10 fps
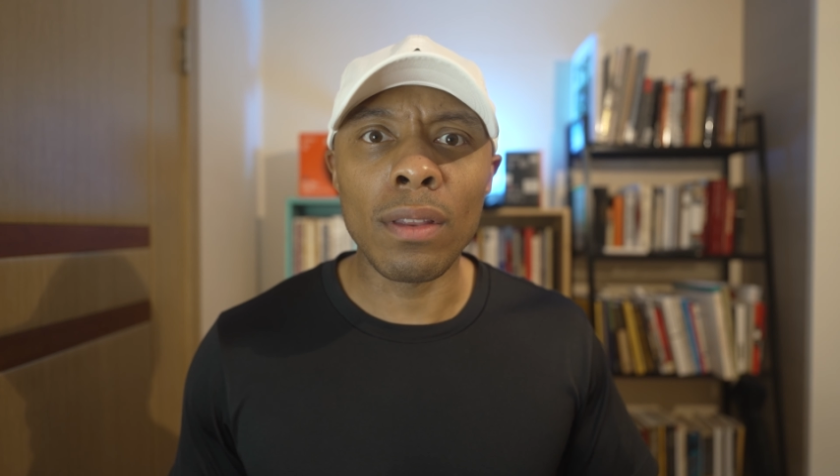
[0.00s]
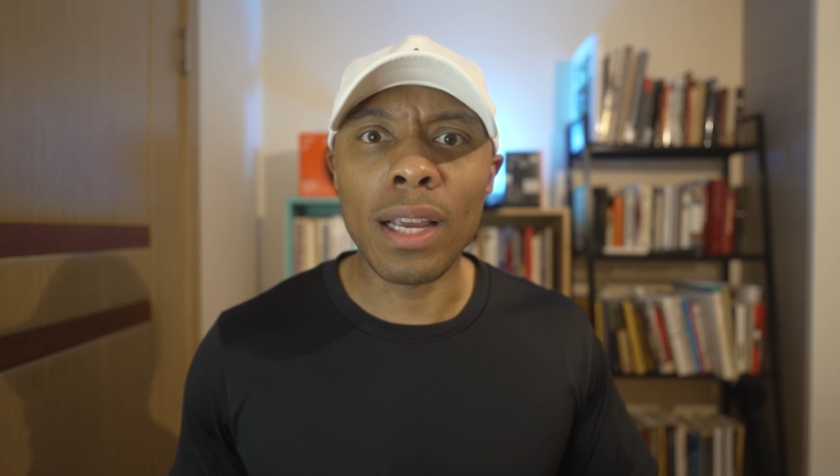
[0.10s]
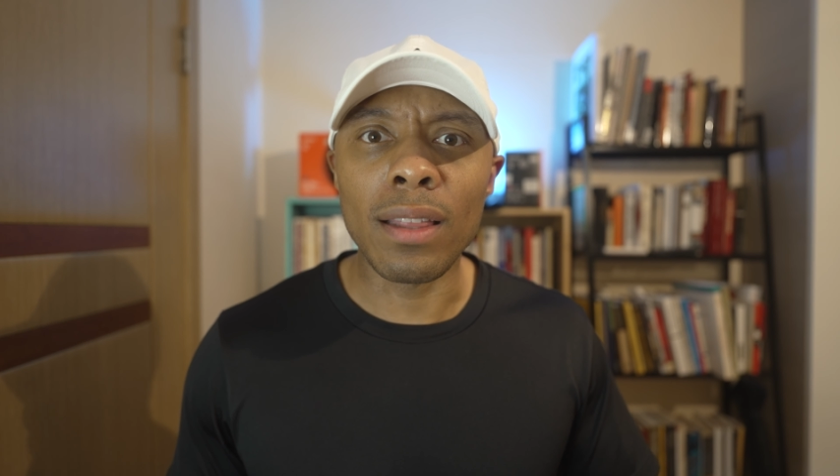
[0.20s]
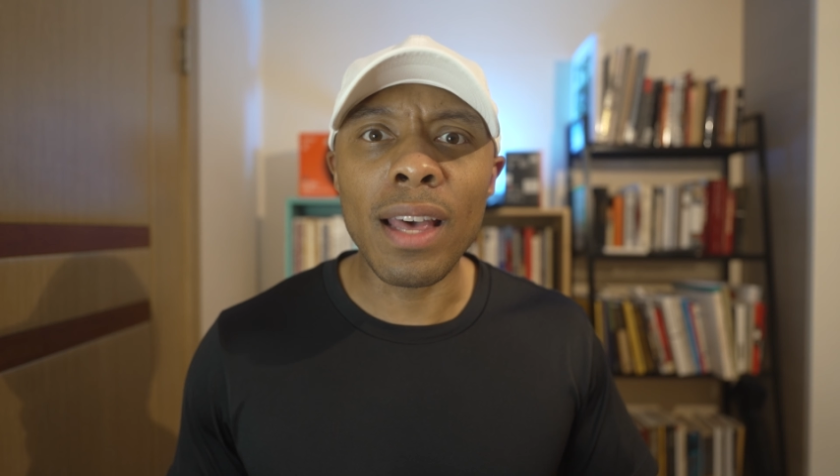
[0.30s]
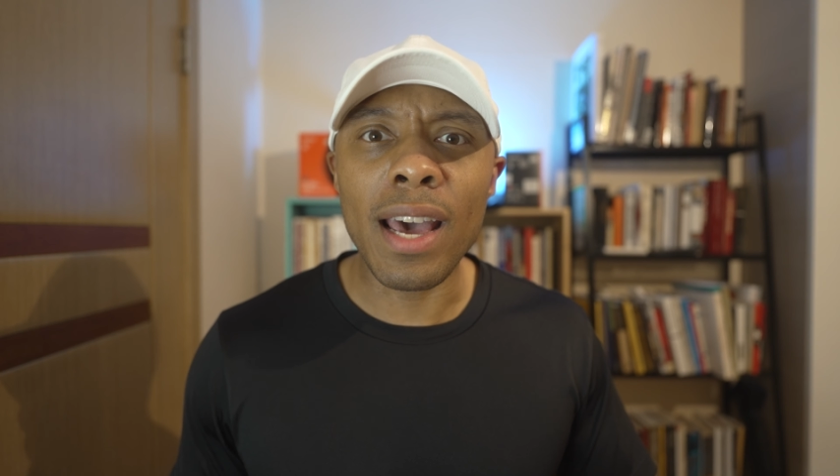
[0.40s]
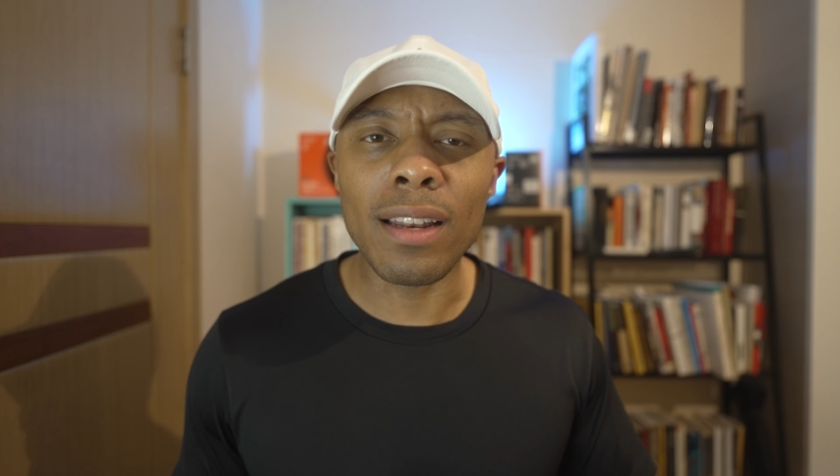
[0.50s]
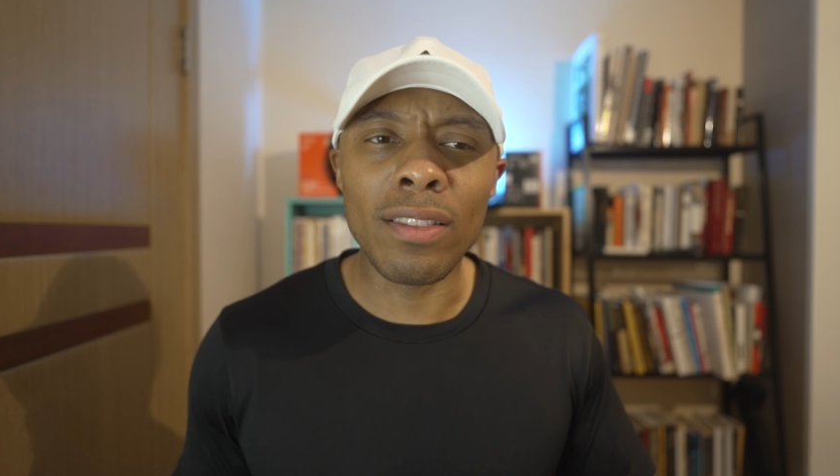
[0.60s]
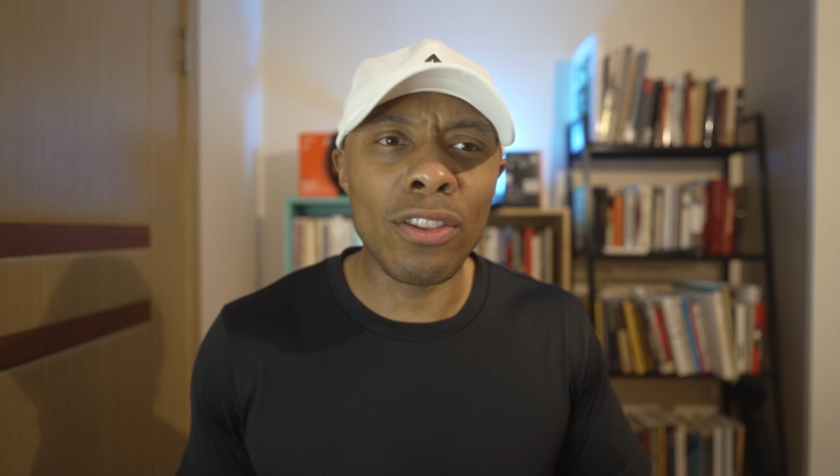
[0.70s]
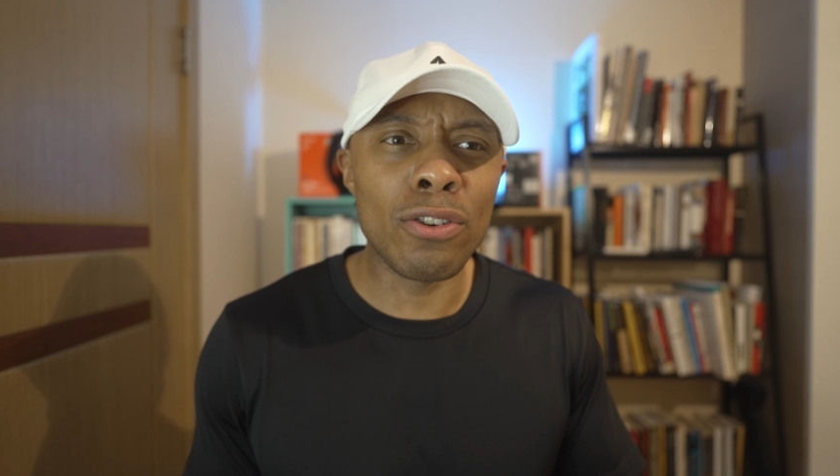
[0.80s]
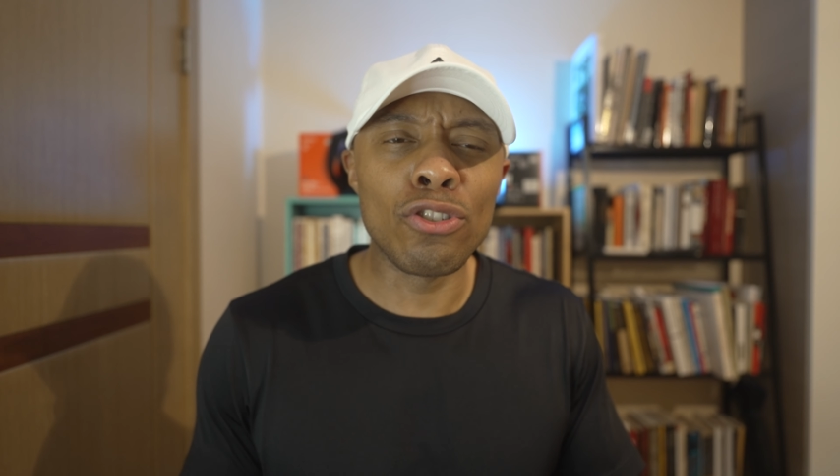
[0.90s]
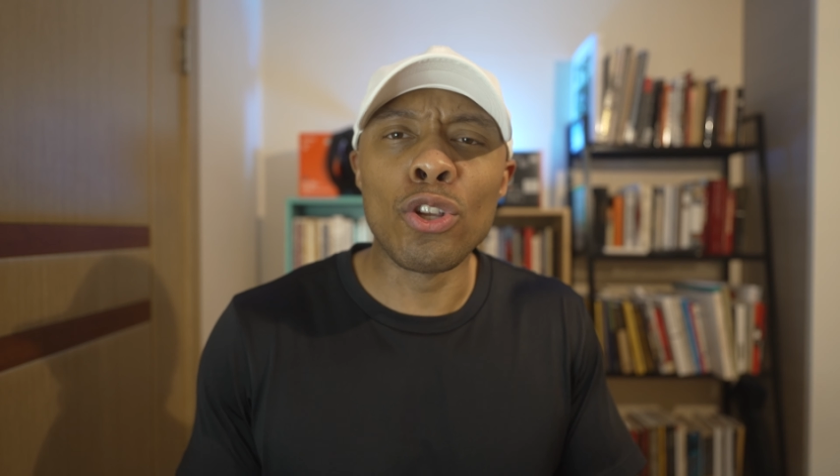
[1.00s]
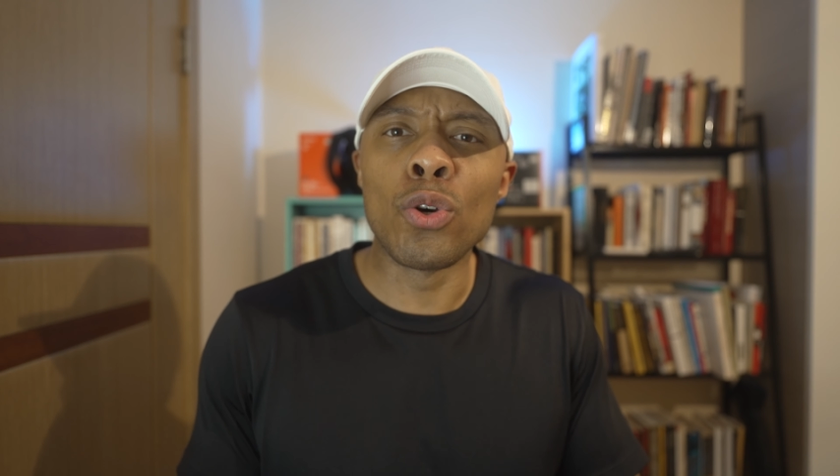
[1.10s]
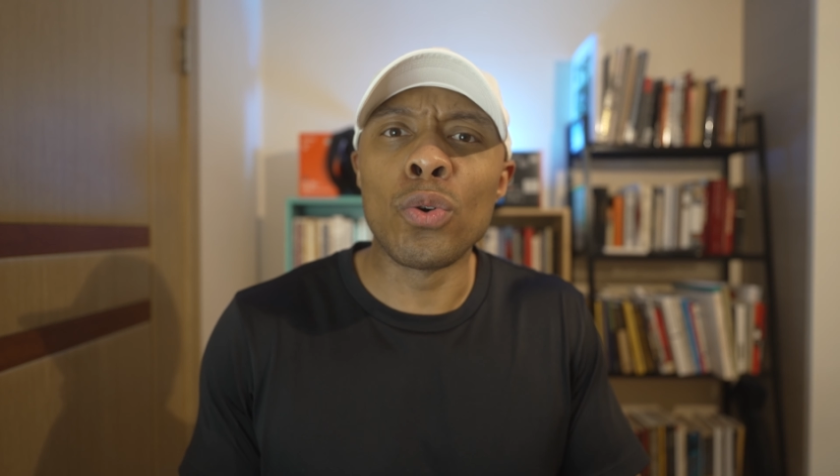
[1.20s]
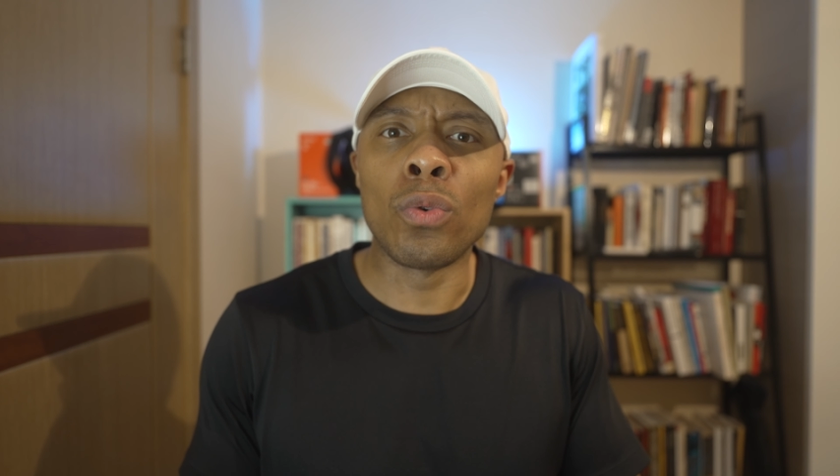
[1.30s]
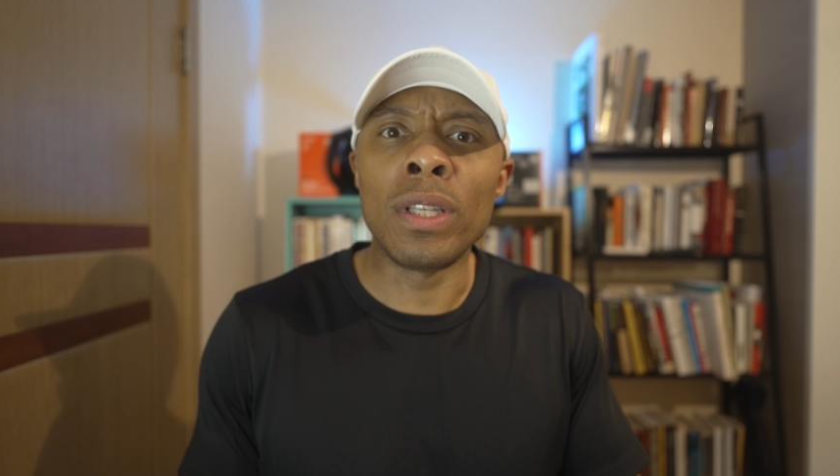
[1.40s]
like that, there's
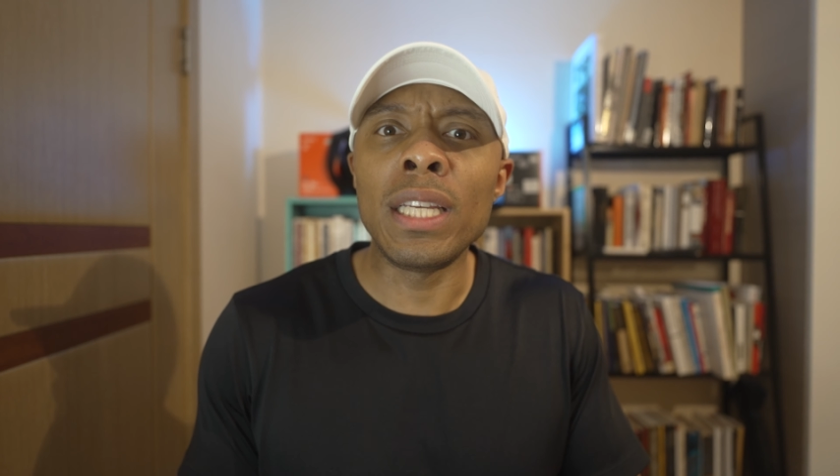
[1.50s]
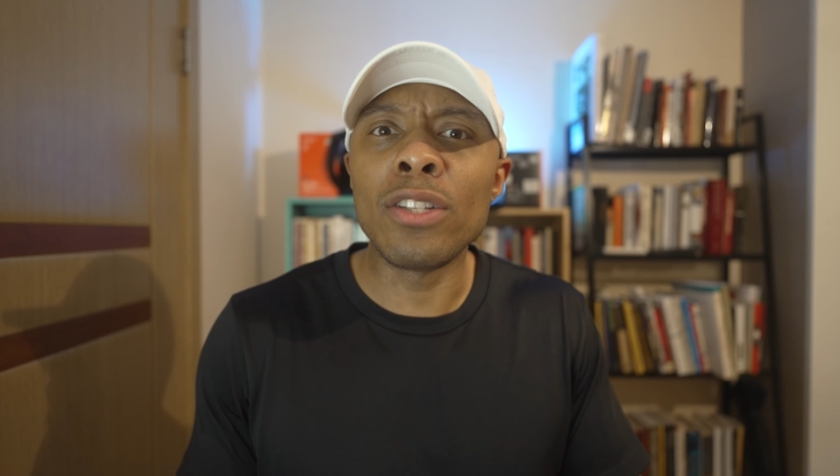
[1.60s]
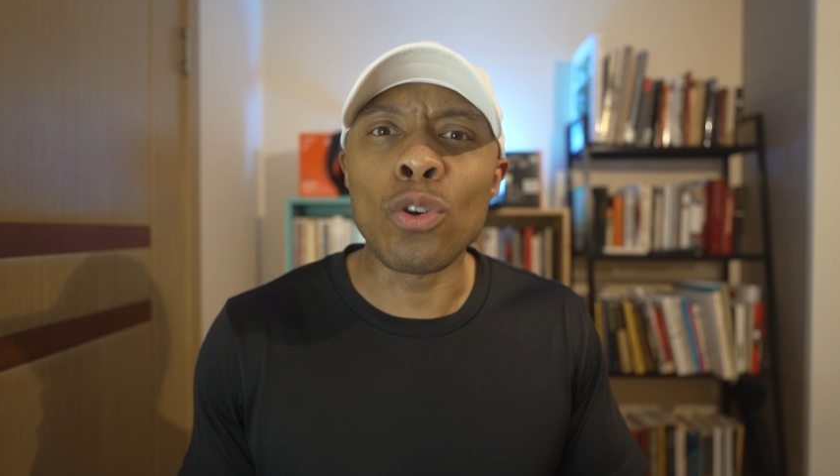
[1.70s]
no need